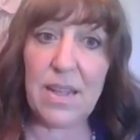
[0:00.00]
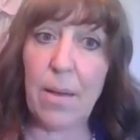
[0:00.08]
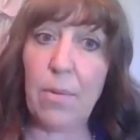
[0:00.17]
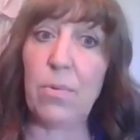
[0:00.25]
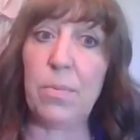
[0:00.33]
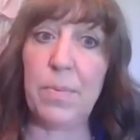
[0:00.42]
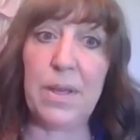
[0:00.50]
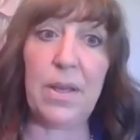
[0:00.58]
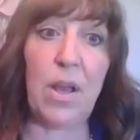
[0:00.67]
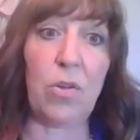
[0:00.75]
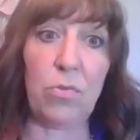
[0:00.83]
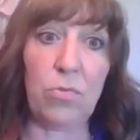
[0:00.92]
that would be
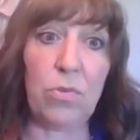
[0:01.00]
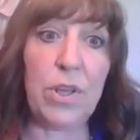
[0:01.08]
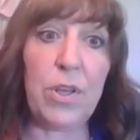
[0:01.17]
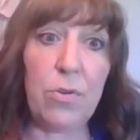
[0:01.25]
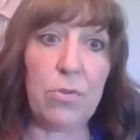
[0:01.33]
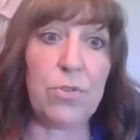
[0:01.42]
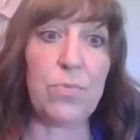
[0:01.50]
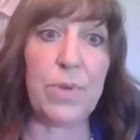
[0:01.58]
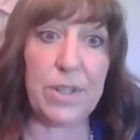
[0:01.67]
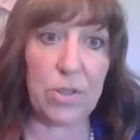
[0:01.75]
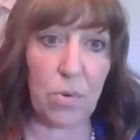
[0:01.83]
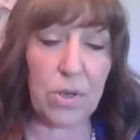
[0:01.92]
a huge
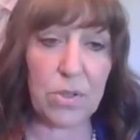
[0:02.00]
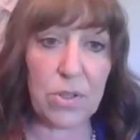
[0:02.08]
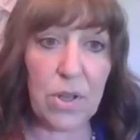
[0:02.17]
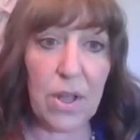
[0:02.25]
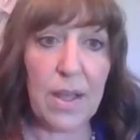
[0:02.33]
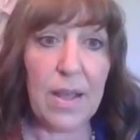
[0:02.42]
resource,